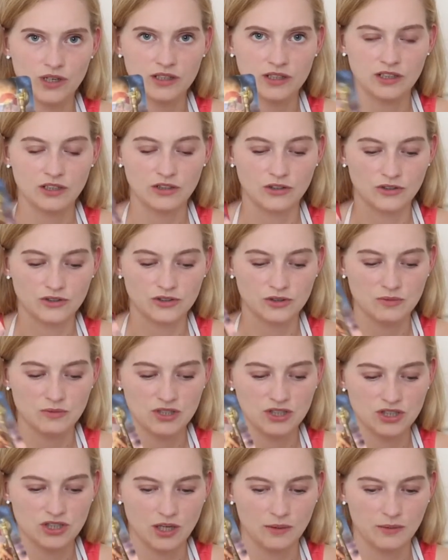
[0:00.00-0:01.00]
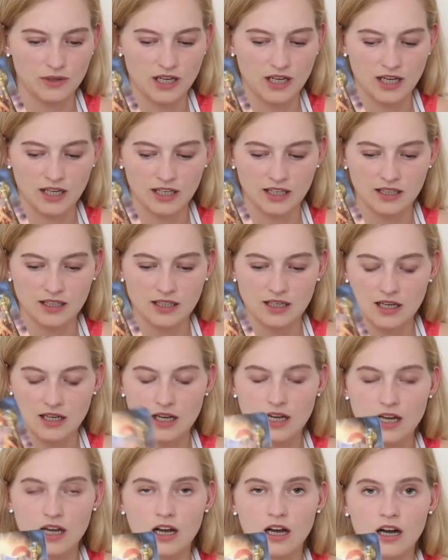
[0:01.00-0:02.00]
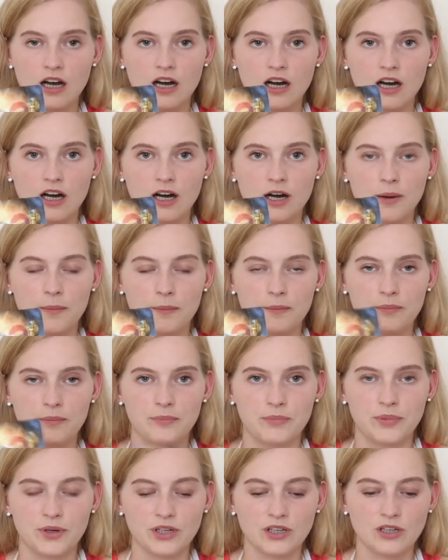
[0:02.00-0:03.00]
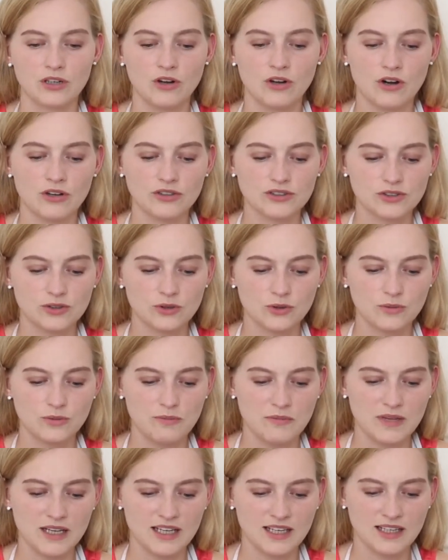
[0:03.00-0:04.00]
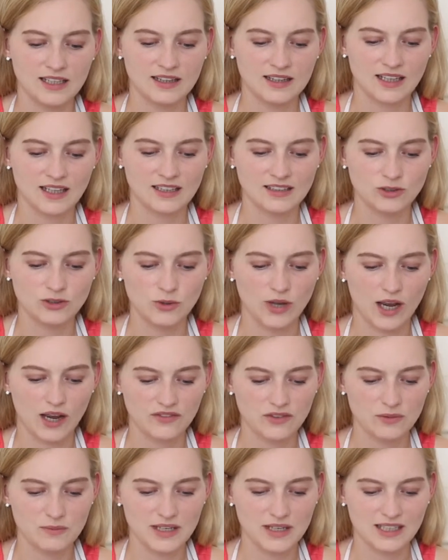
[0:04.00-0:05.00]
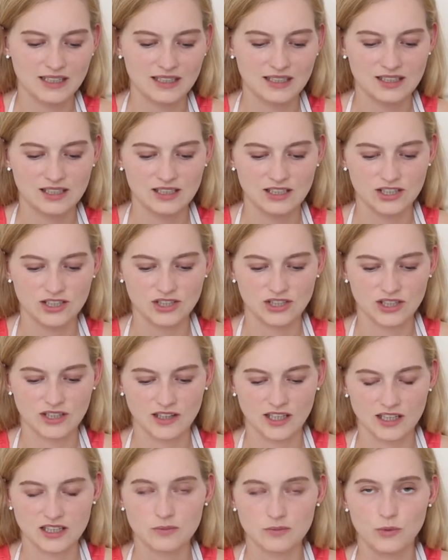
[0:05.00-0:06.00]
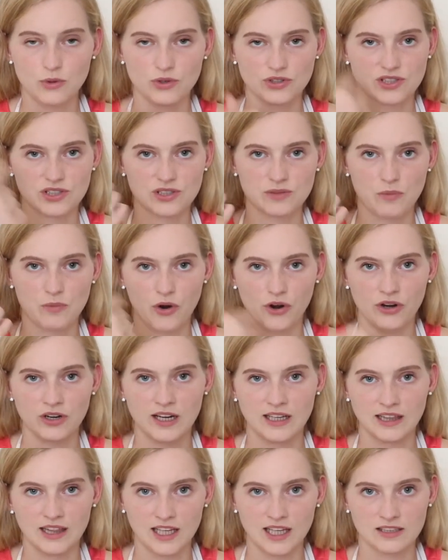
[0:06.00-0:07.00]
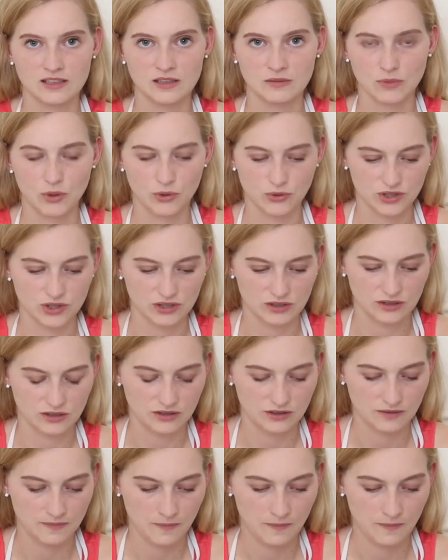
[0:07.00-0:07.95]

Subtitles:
It could also mean Gemini. But it can also mean that you have to make a decision that's more smart and less emotional.